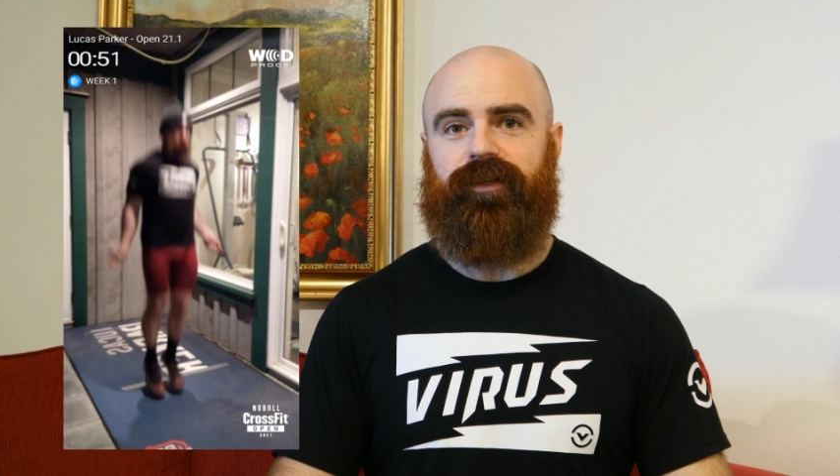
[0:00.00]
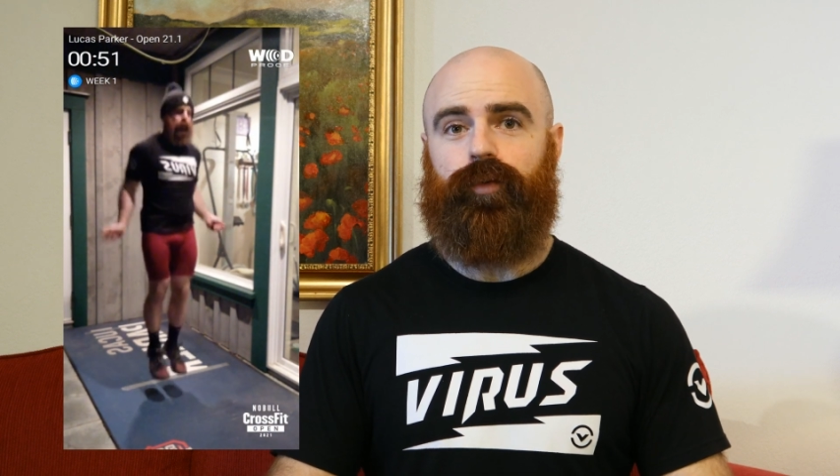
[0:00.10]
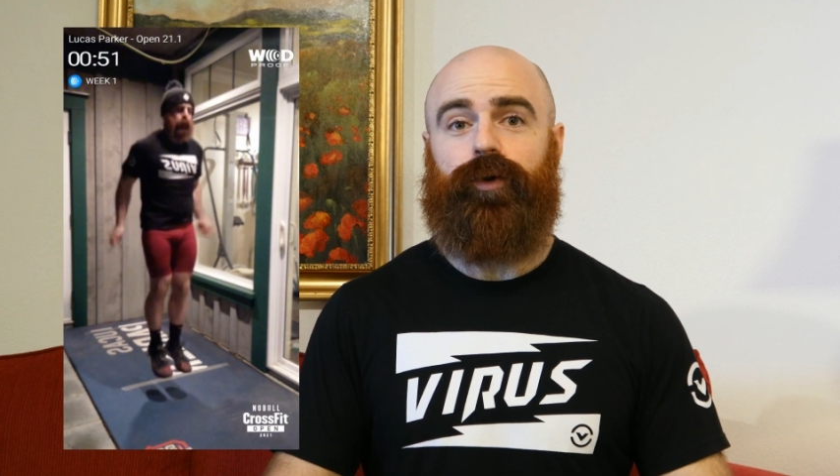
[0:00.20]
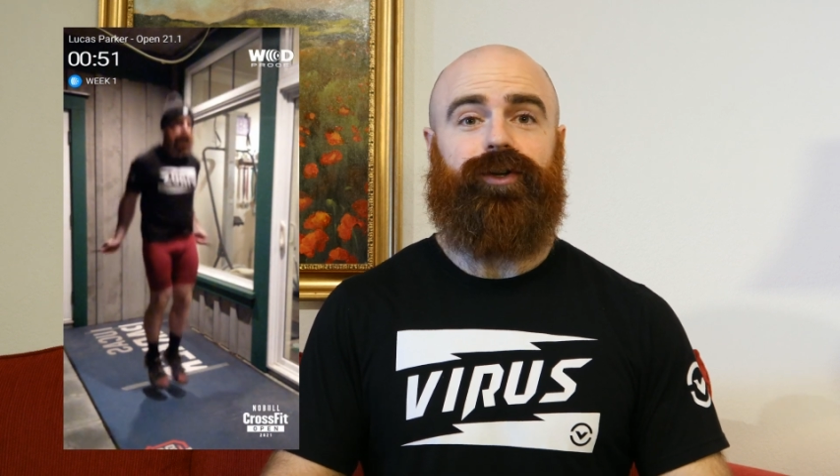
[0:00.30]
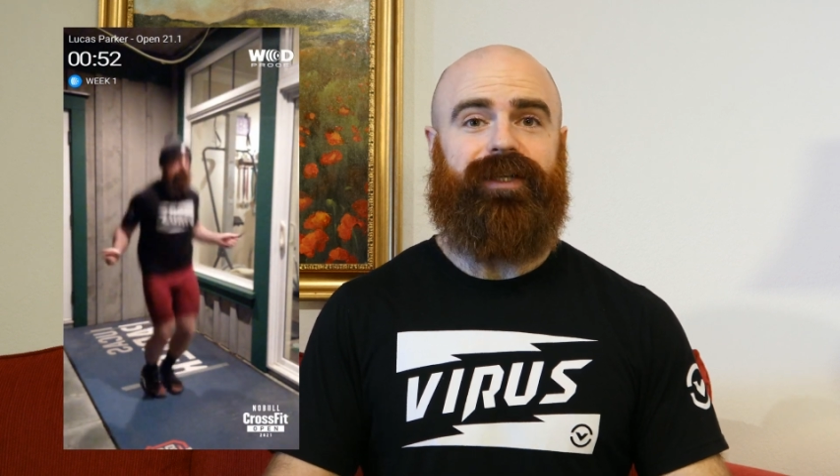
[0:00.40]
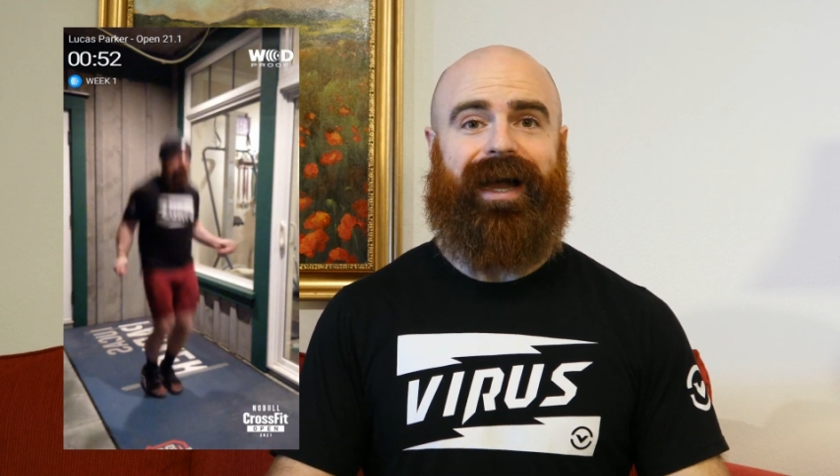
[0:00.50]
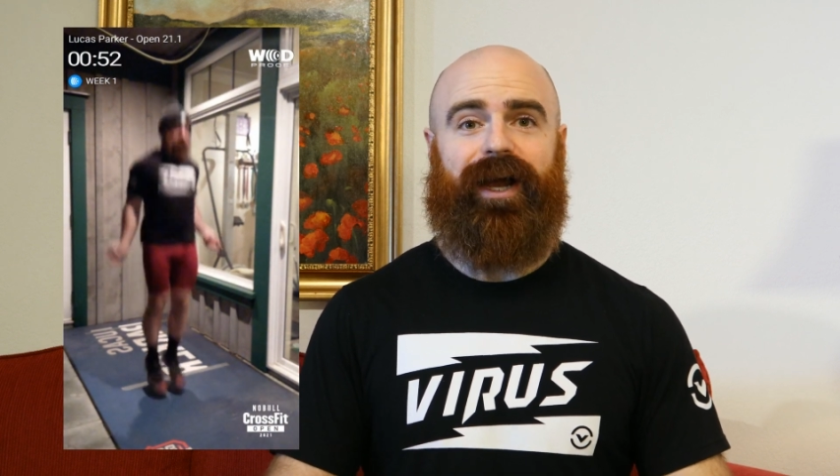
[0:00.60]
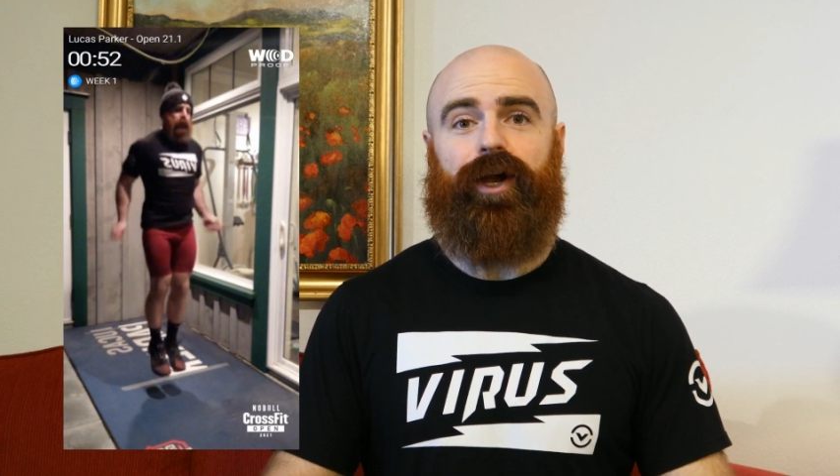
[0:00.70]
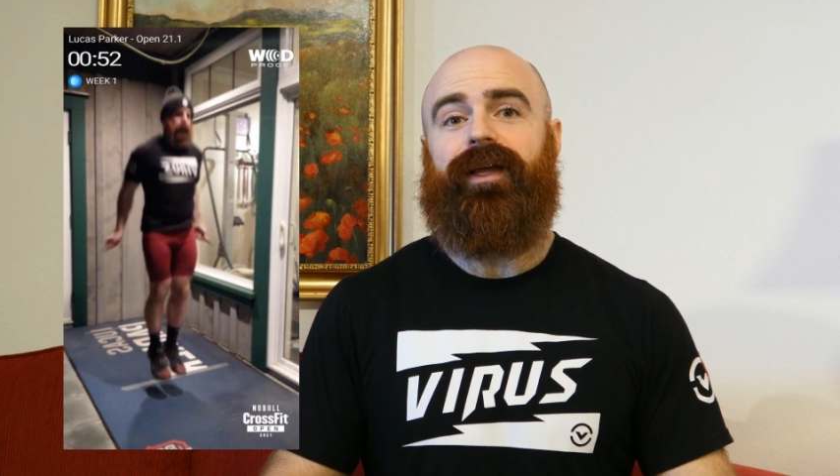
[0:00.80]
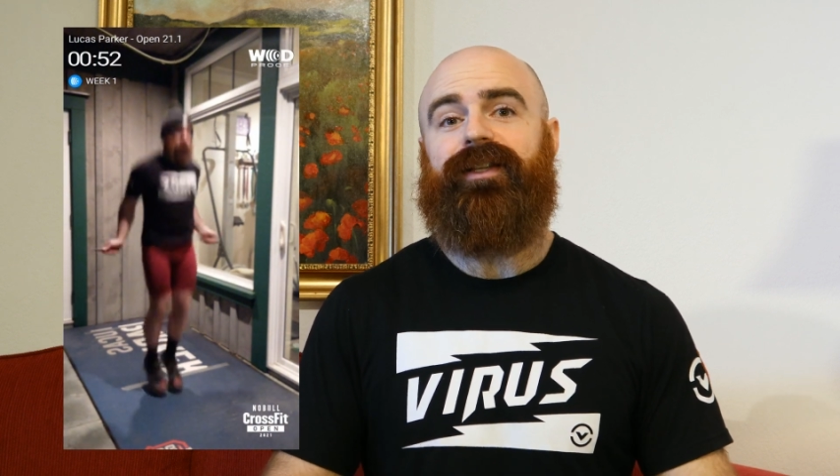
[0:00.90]
when you're
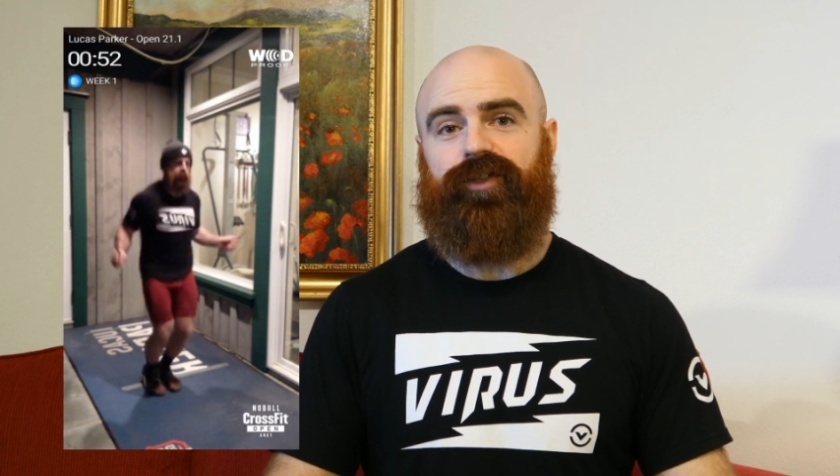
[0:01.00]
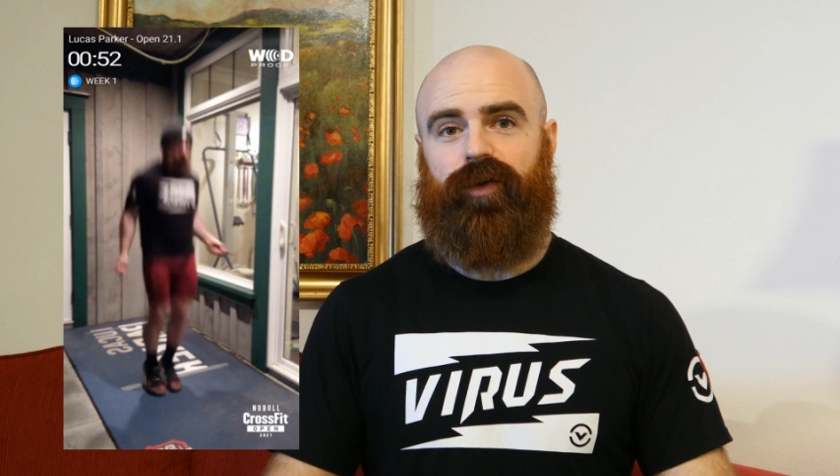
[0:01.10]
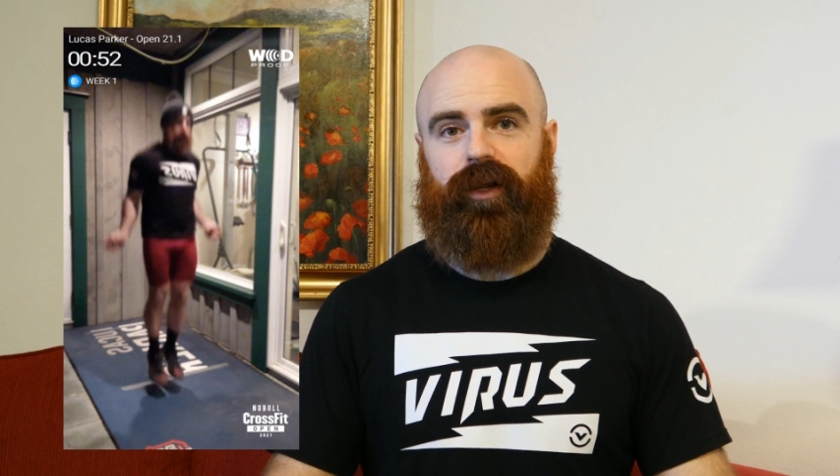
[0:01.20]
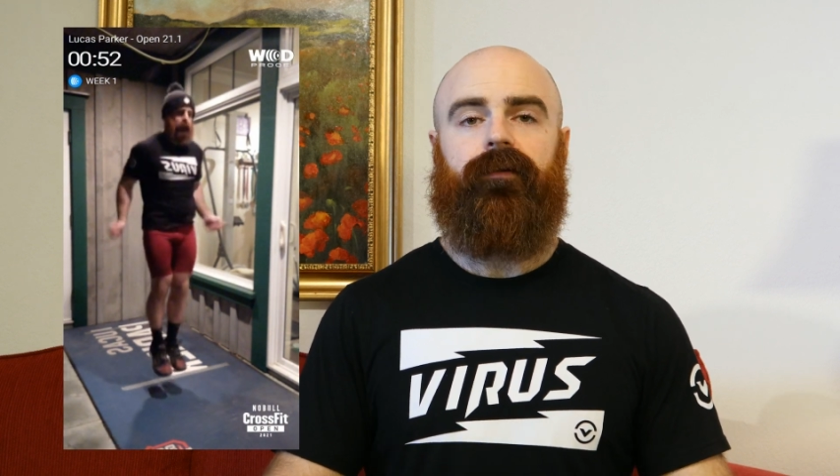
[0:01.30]
tired and struggling.